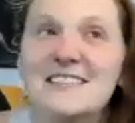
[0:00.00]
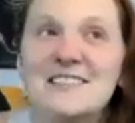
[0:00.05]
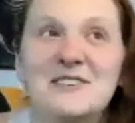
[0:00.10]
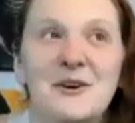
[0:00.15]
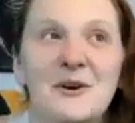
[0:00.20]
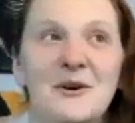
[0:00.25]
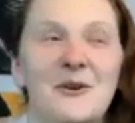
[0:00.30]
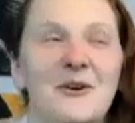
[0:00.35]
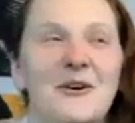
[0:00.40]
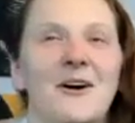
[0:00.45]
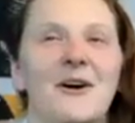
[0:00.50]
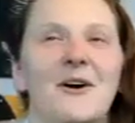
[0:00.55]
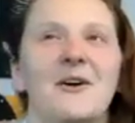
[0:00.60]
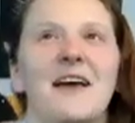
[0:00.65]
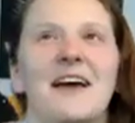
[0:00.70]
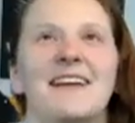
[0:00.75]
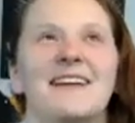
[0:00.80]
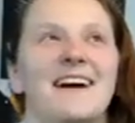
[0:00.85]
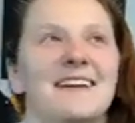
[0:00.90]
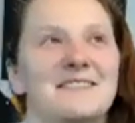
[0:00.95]
so
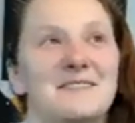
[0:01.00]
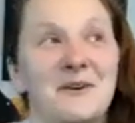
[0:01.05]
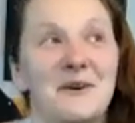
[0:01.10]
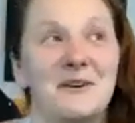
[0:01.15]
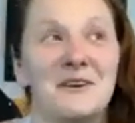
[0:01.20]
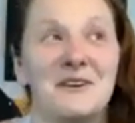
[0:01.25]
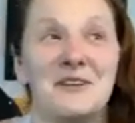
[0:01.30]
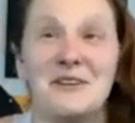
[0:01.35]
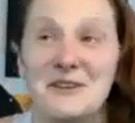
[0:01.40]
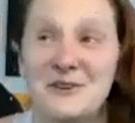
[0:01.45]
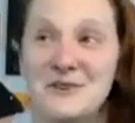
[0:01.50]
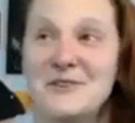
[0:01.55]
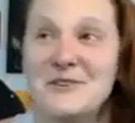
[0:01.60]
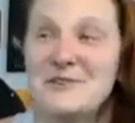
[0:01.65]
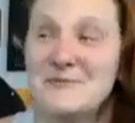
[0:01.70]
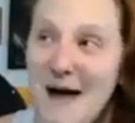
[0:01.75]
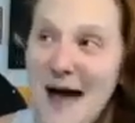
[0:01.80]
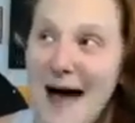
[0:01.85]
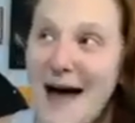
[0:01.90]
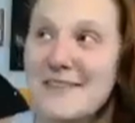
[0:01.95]
okay, not to go on a
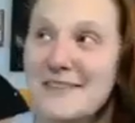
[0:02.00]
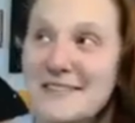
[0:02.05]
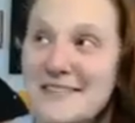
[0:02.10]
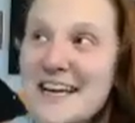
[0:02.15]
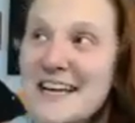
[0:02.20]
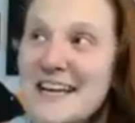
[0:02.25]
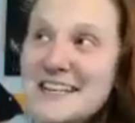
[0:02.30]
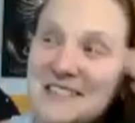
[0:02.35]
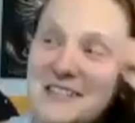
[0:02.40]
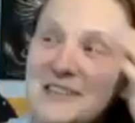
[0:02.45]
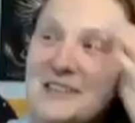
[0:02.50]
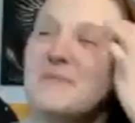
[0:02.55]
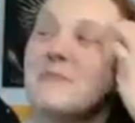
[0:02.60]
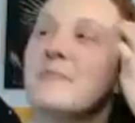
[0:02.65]
huge math tangent,